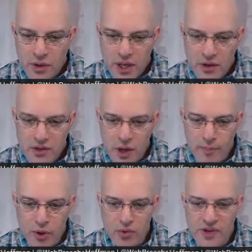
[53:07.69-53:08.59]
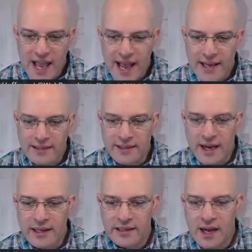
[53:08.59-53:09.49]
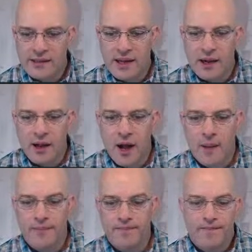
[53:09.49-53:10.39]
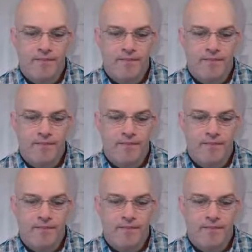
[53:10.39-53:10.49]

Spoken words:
Here's abuse@dynadot.com.